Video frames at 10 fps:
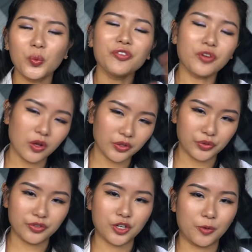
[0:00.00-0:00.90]
with all
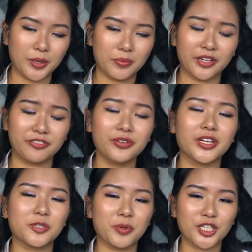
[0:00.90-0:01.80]
thrift shopping, but I feel
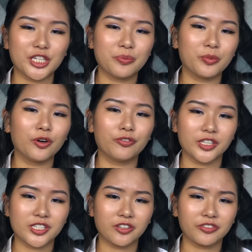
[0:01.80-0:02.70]
especially more for
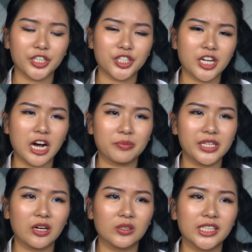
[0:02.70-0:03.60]
the Salvation
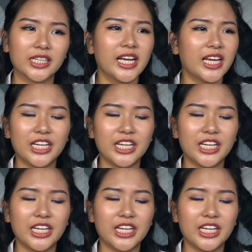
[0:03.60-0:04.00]
army outlet,